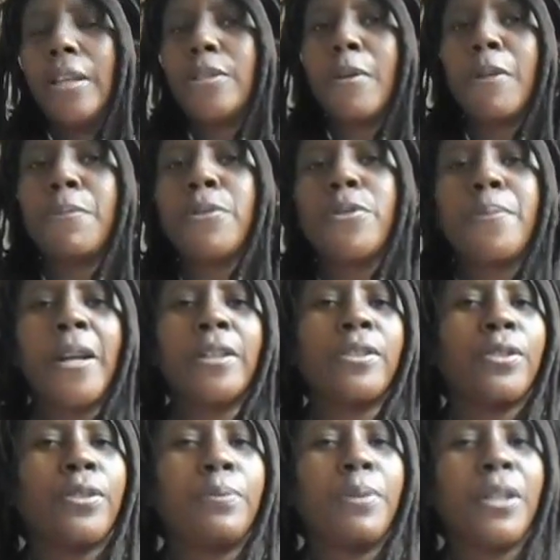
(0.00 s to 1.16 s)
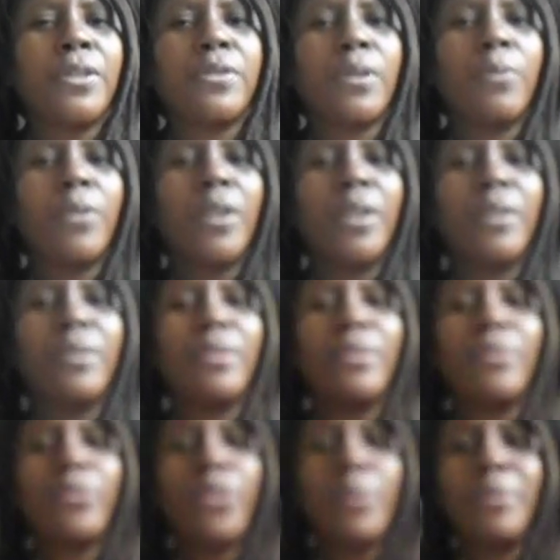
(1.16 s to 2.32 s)
that's my perspective, being someone
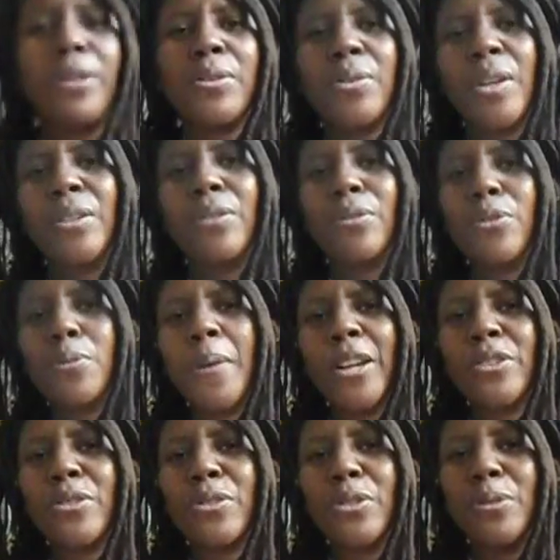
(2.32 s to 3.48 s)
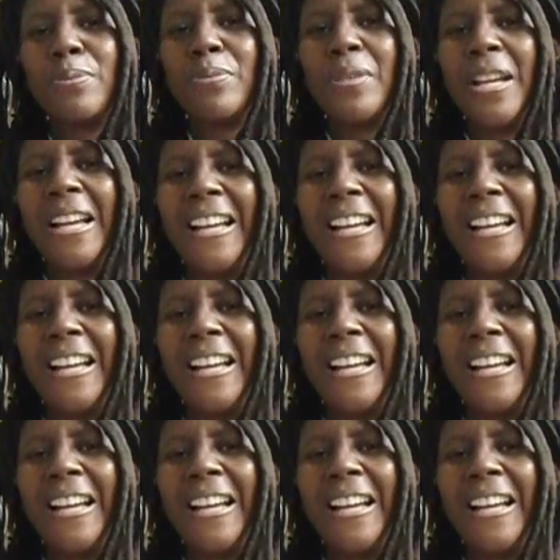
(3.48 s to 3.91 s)
from this end of the spectrum